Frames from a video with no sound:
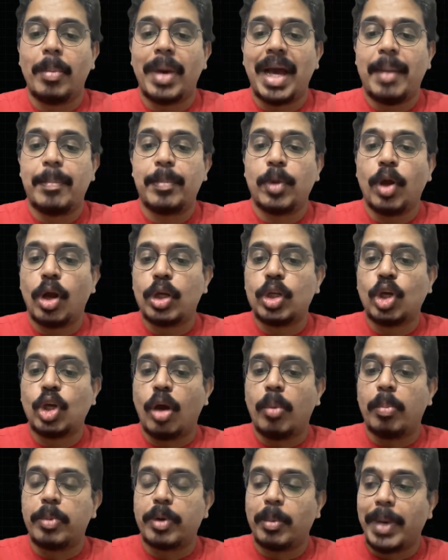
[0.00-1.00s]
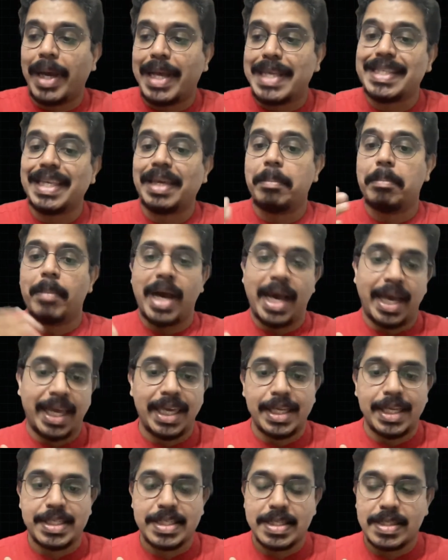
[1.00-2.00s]
I'm not compromising my
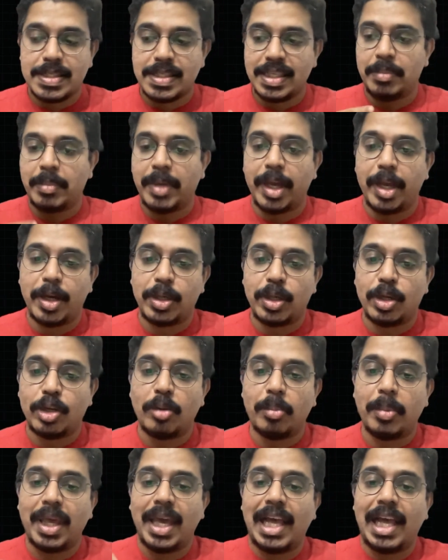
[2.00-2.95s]
agency, my autonomy.